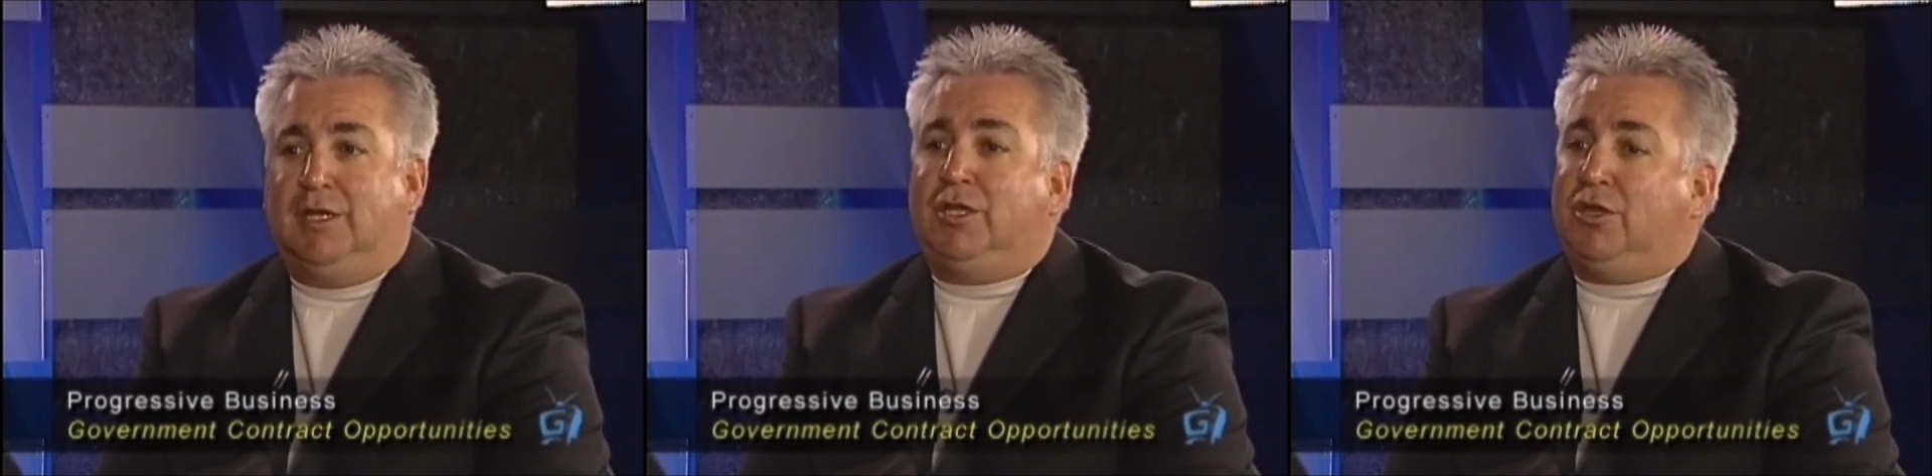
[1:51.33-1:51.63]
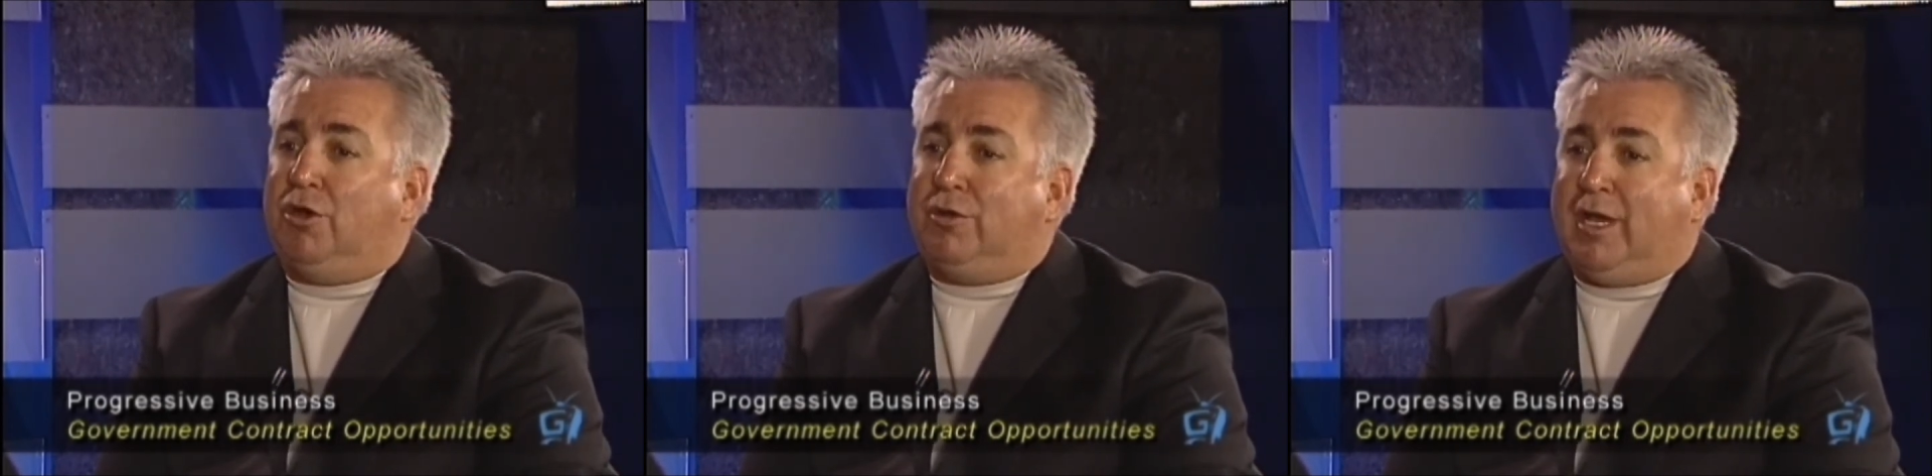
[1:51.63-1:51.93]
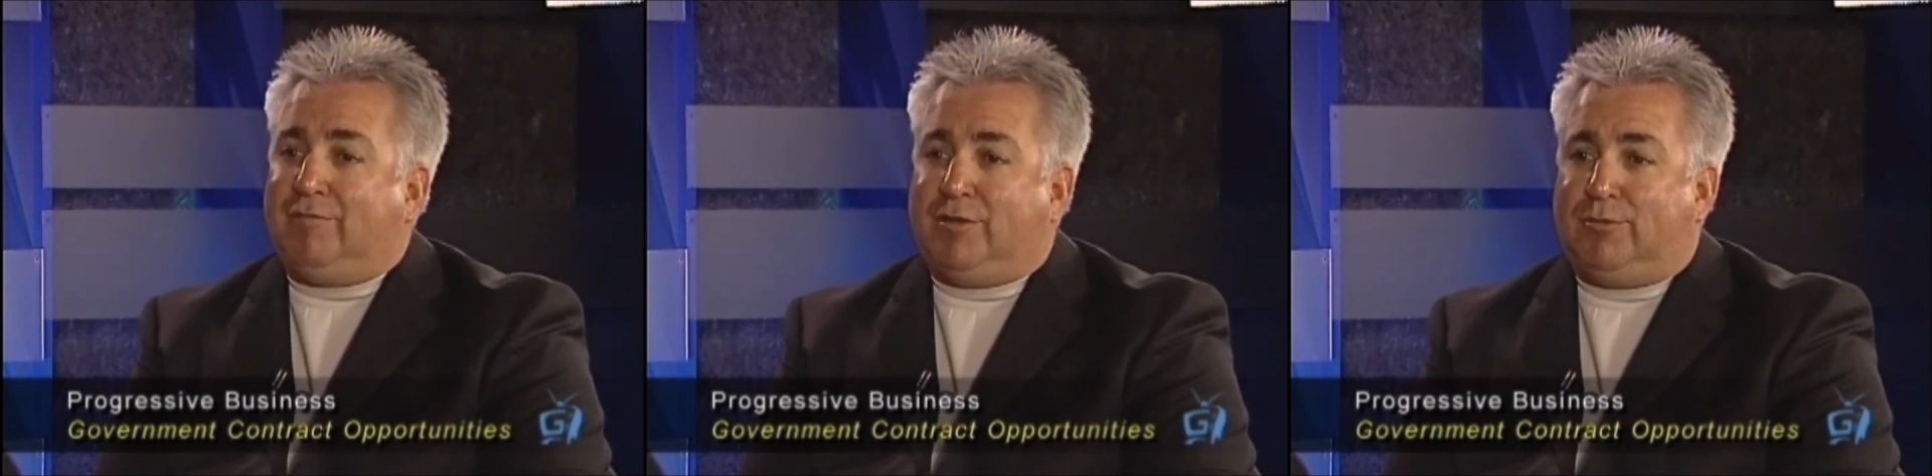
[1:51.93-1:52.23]
You don't
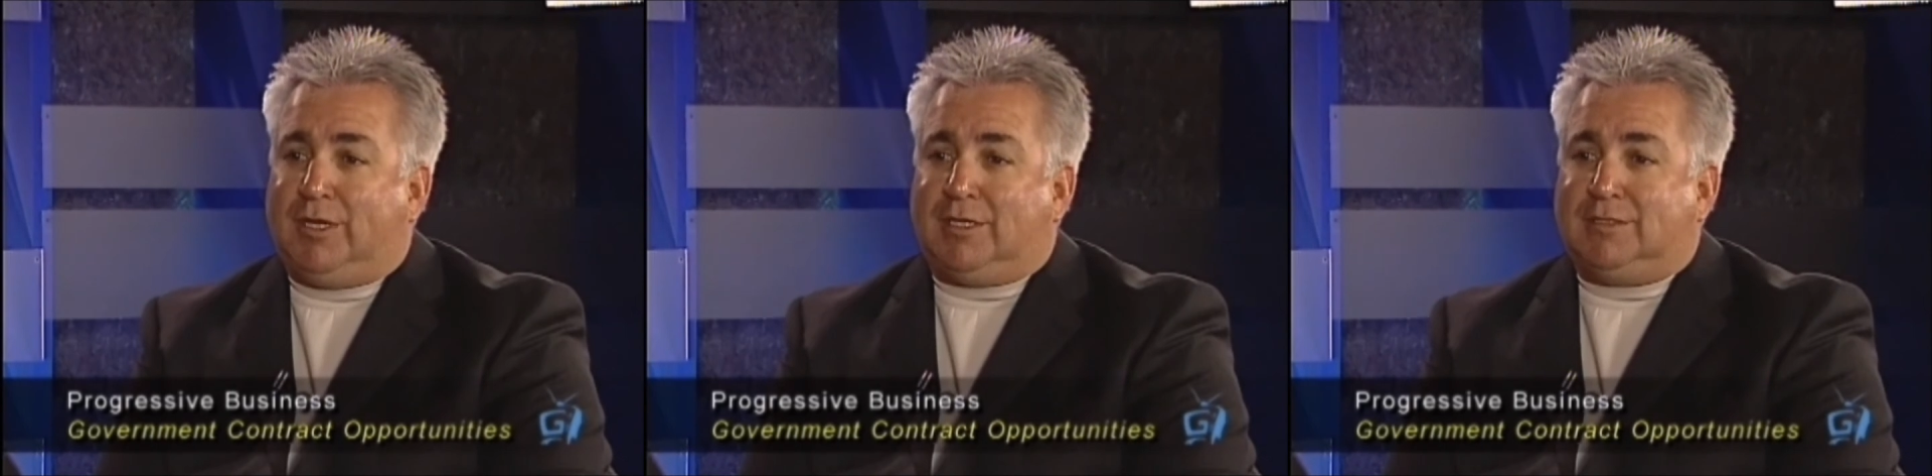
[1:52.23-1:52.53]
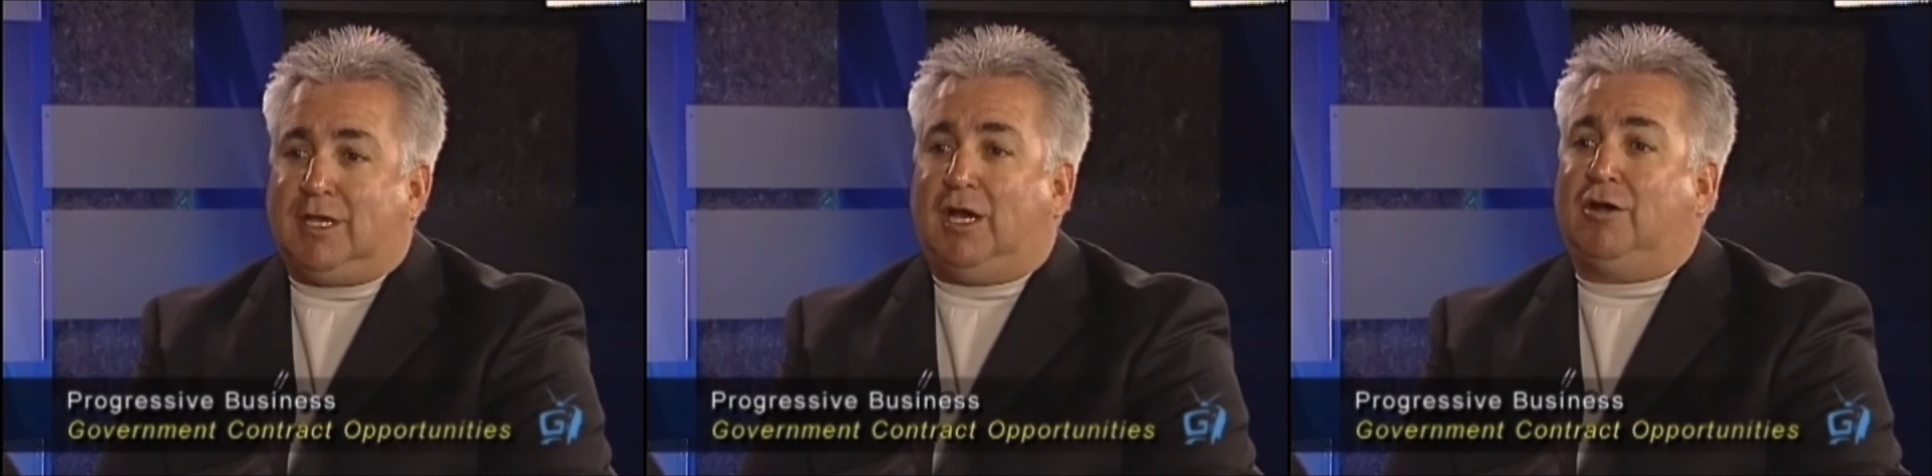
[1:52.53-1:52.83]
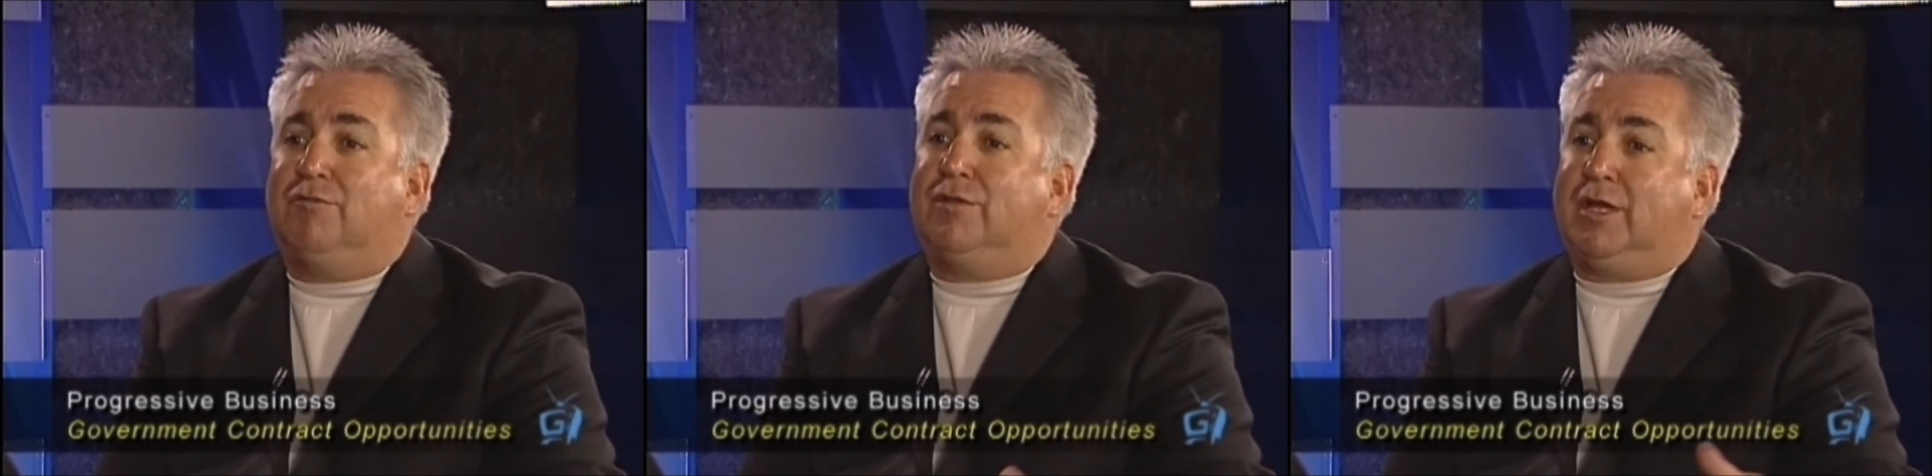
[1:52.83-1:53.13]
have the risk of